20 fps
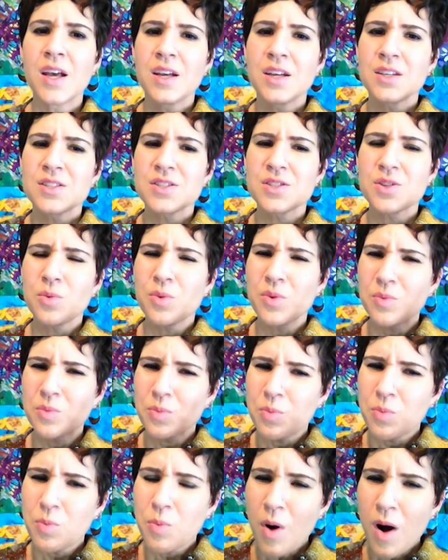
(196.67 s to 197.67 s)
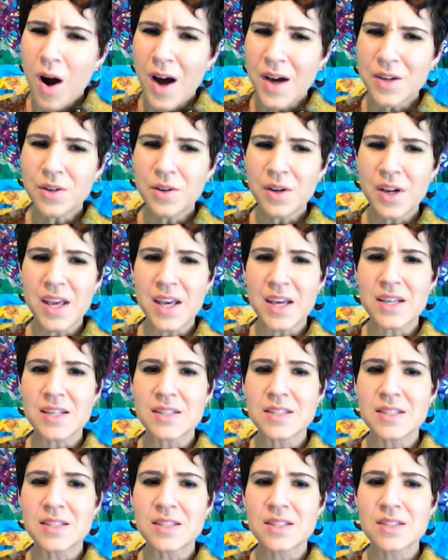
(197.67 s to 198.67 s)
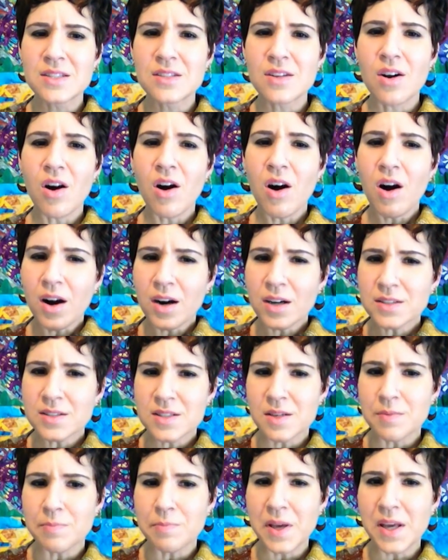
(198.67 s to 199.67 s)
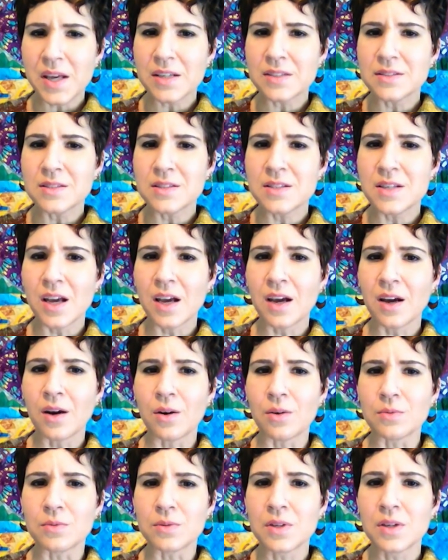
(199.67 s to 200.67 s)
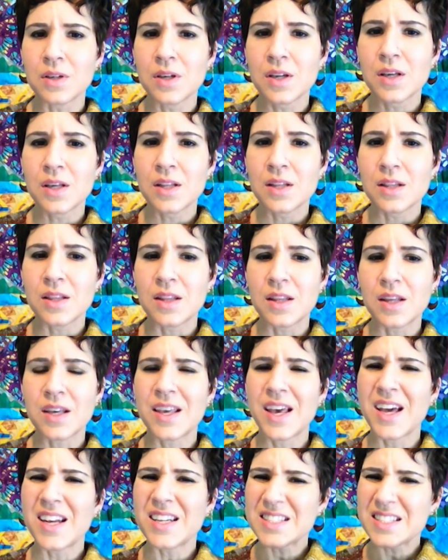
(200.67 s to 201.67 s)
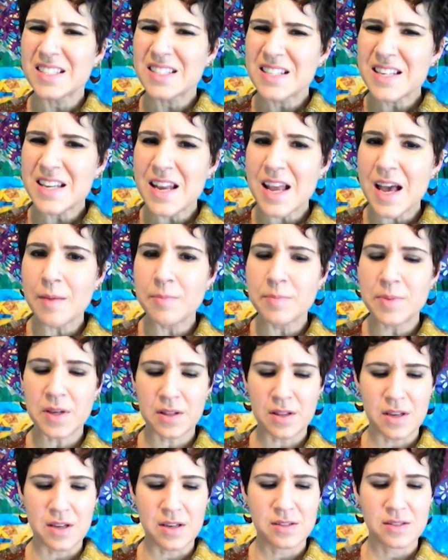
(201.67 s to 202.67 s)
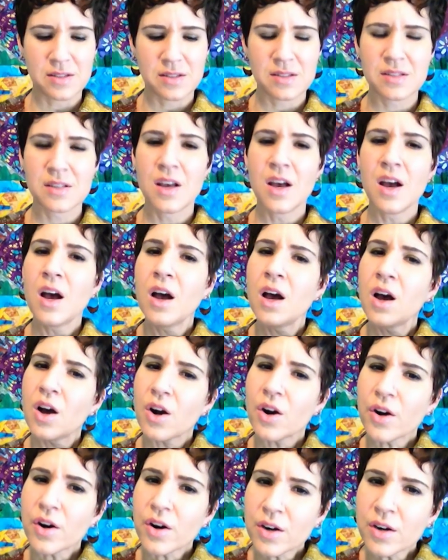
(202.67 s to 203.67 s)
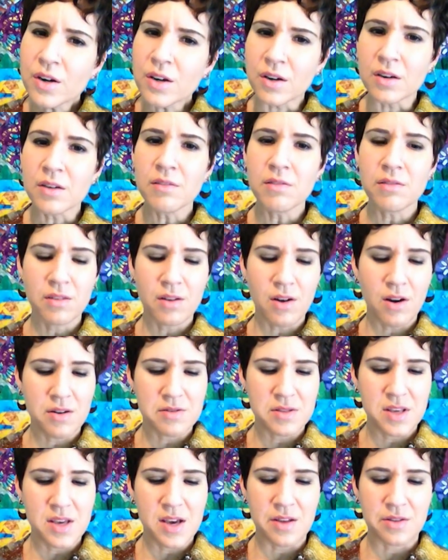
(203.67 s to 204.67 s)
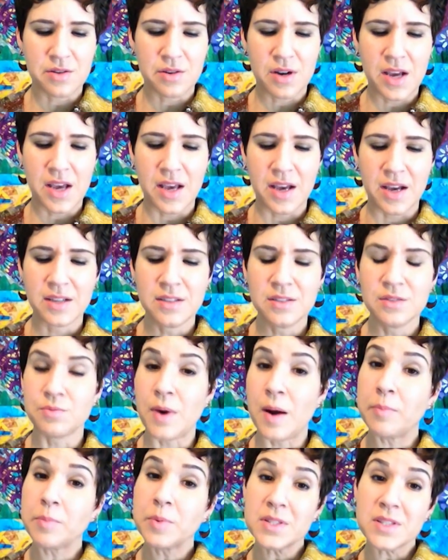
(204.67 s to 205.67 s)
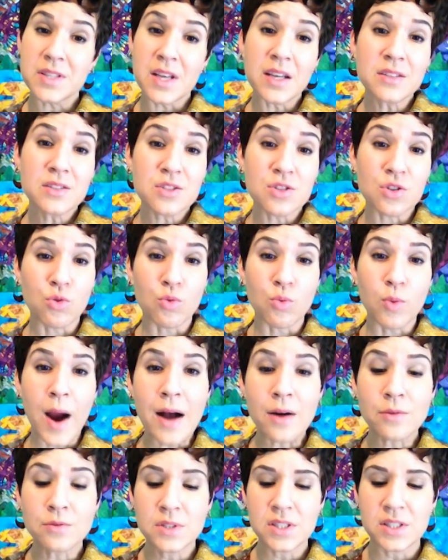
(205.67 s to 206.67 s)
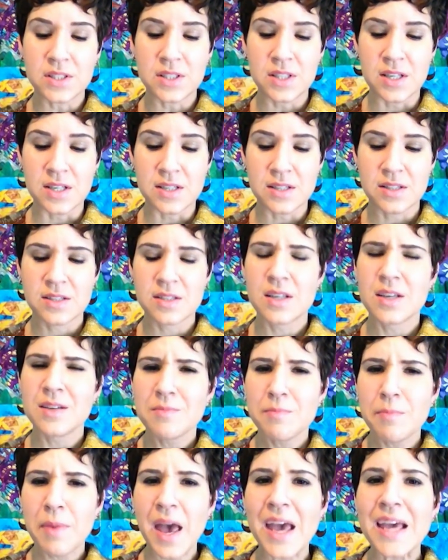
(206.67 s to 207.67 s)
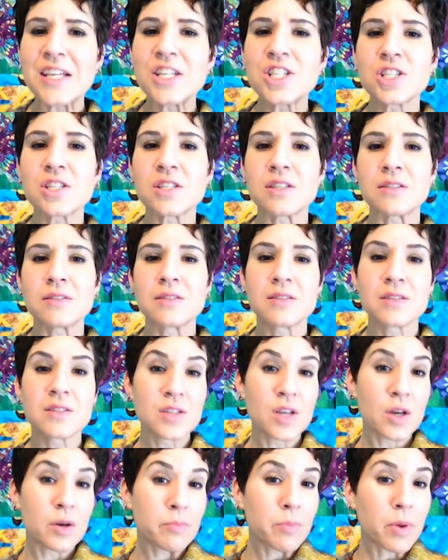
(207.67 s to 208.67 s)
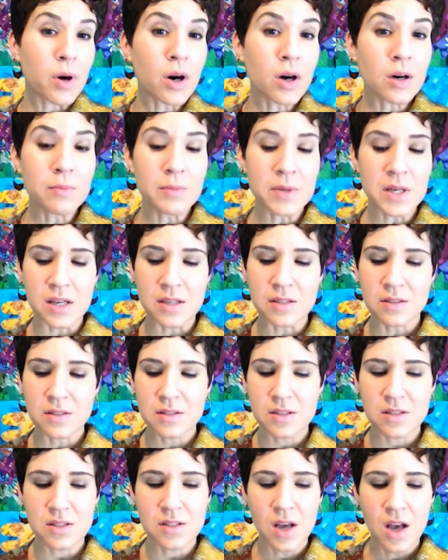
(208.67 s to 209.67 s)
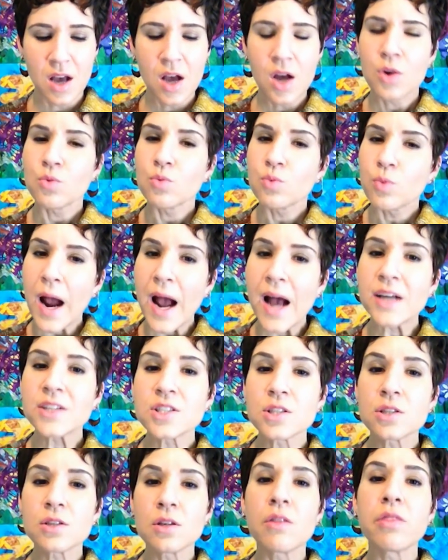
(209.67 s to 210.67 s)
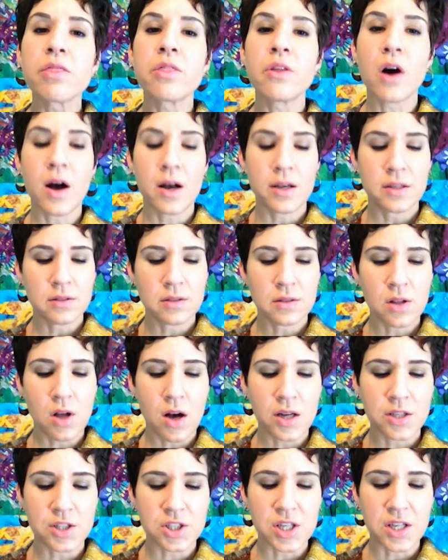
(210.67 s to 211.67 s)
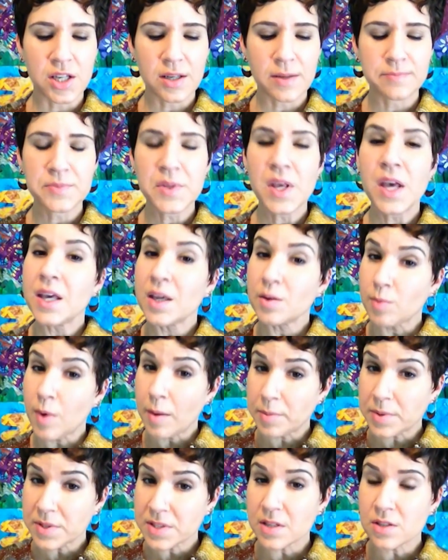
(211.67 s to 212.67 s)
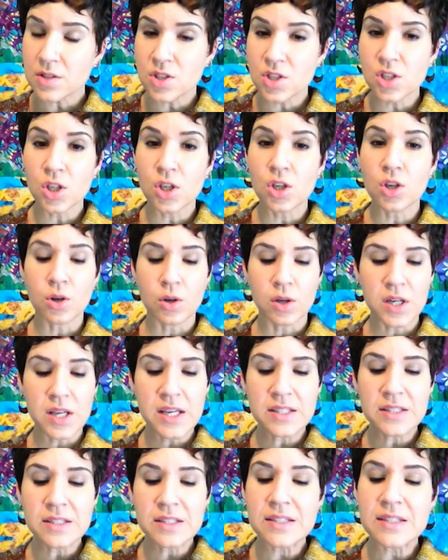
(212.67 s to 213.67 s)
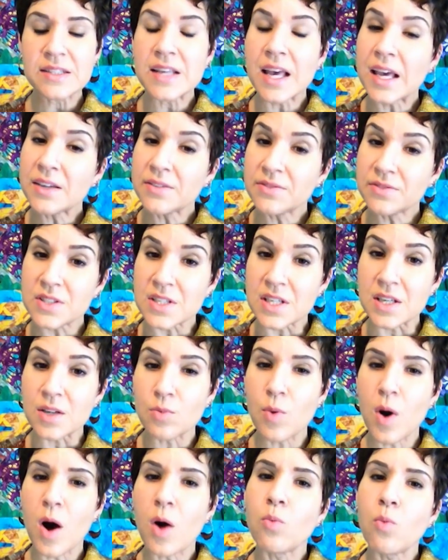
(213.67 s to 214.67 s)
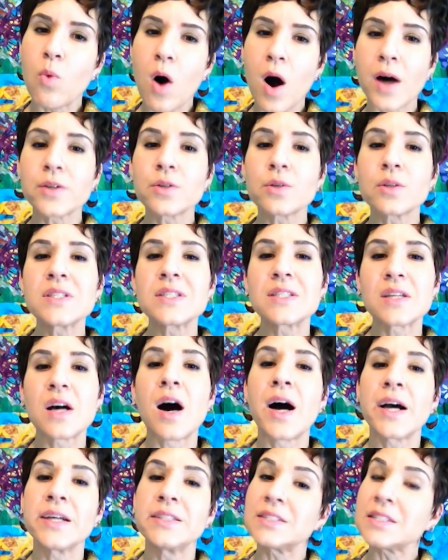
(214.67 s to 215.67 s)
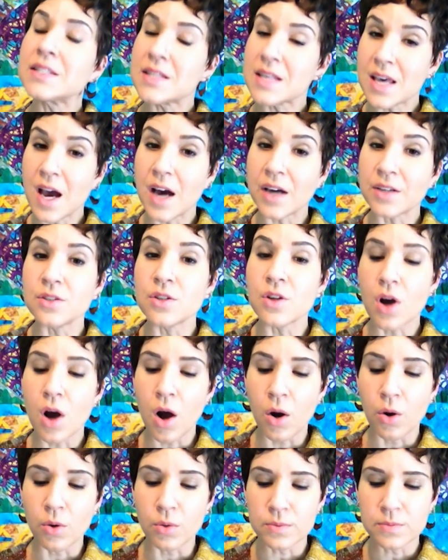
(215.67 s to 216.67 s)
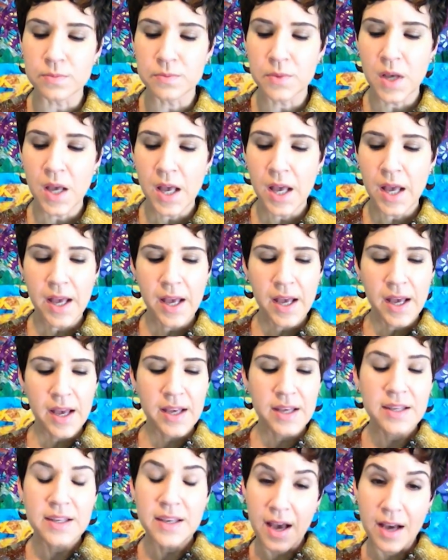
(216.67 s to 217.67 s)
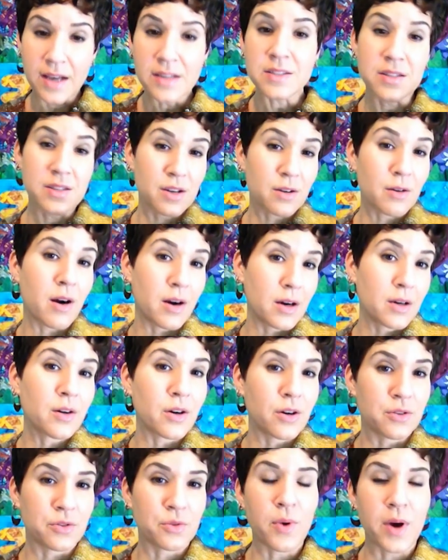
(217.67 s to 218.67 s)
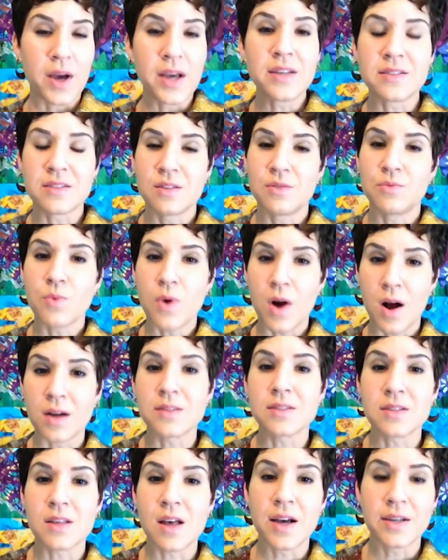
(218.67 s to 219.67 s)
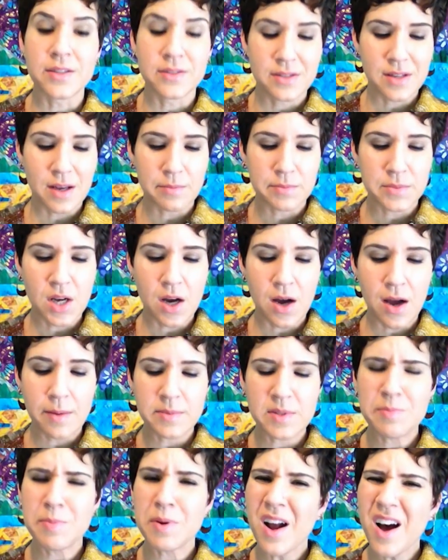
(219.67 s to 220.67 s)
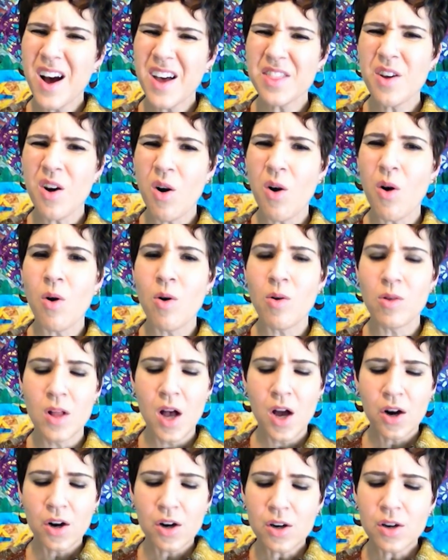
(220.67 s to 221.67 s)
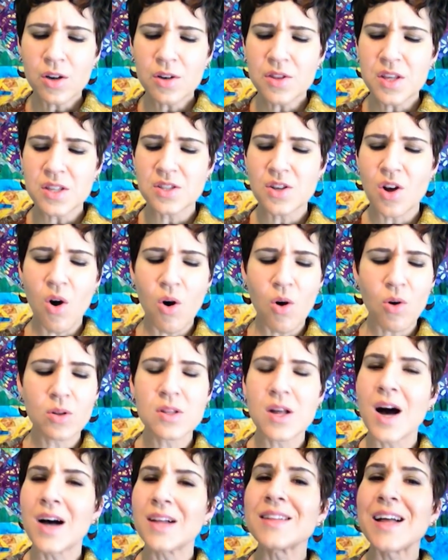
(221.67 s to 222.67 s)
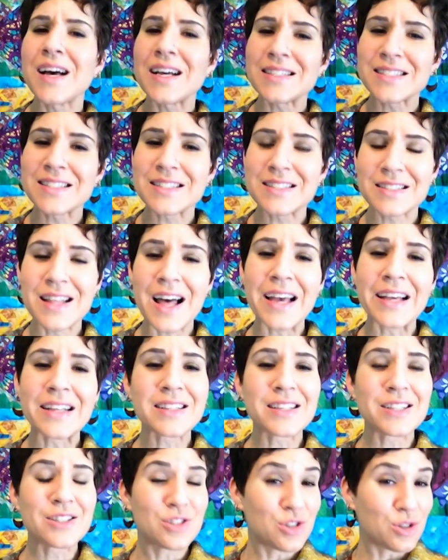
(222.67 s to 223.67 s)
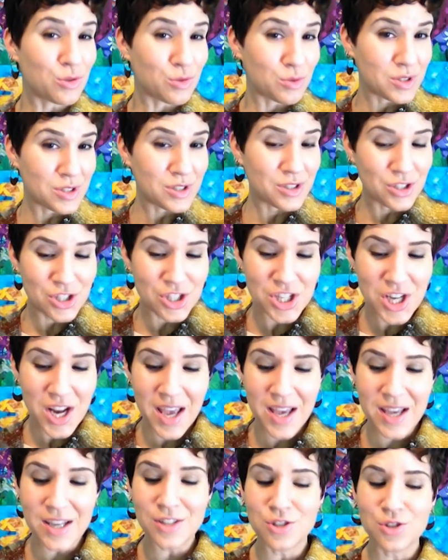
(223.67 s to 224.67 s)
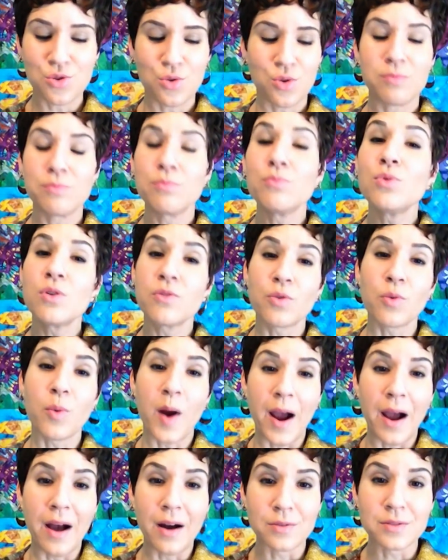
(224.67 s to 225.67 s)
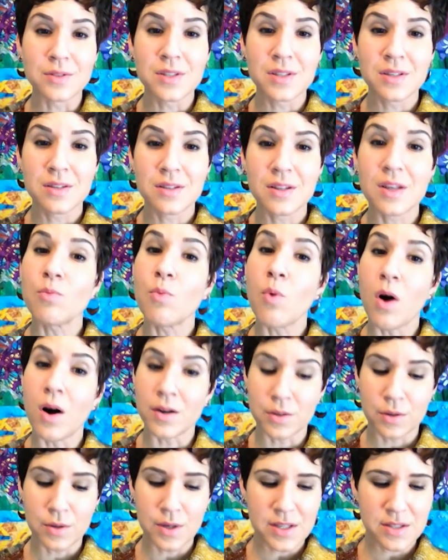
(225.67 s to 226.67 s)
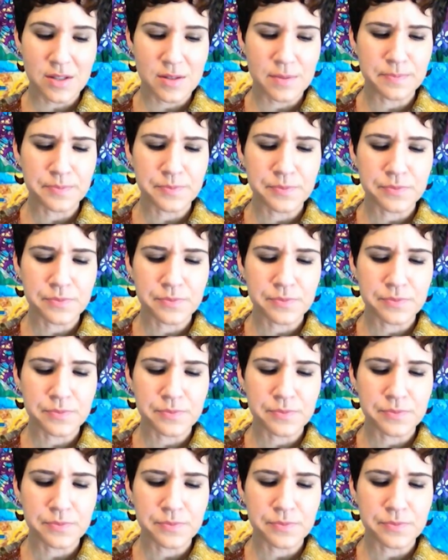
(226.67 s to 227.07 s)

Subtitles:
So water is hard to pin down. Again, it's nebulous. Earth, on the other hand, represents groundedness, patience, permanence, rational thought and logic. It represents security and safety, while water is tied to the unknown. Yes, there are earthquakes and rock slides sometimes, but on the whole, Earth is a whole lot less likely to change or move around than water is.